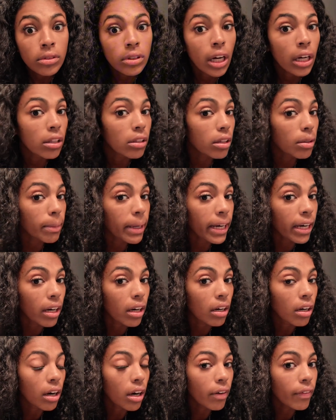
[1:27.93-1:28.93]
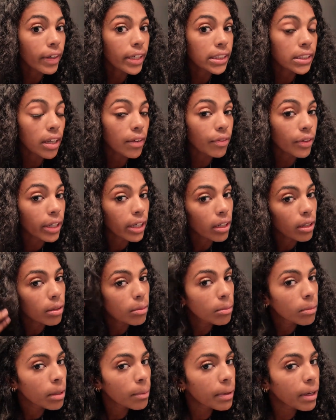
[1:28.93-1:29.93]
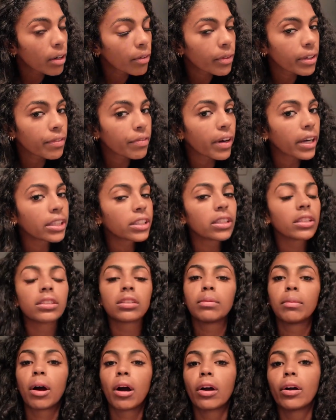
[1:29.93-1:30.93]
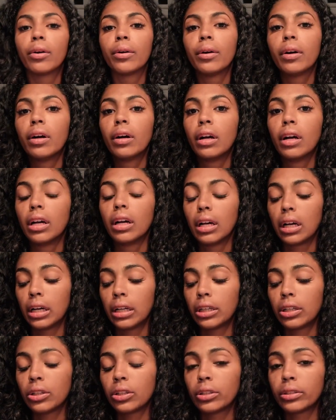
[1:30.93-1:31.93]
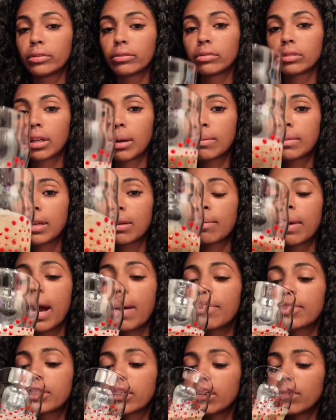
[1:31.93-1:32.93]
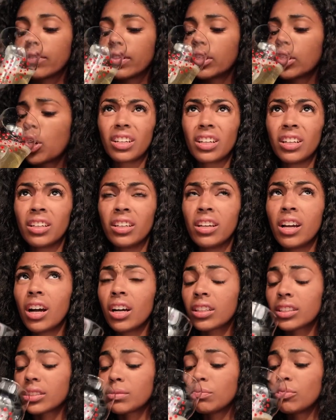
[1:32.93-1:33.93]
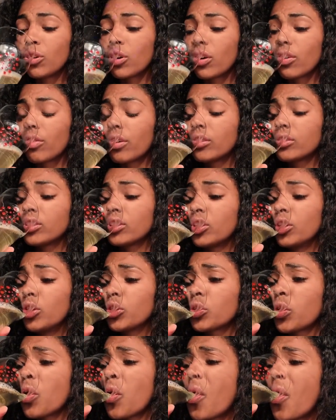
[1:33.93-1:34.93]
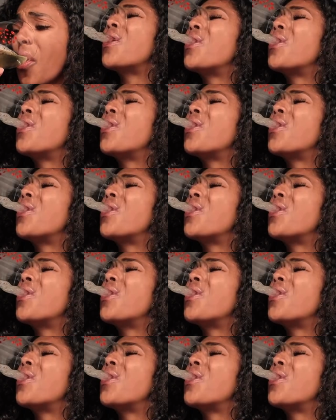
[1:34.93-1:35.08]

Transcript: And look at my hair, already suffering. Maybe I'll refresh it tomorrow. Anyhow, time to take my apple cider vinegar. Yuck, it's more gross than usual.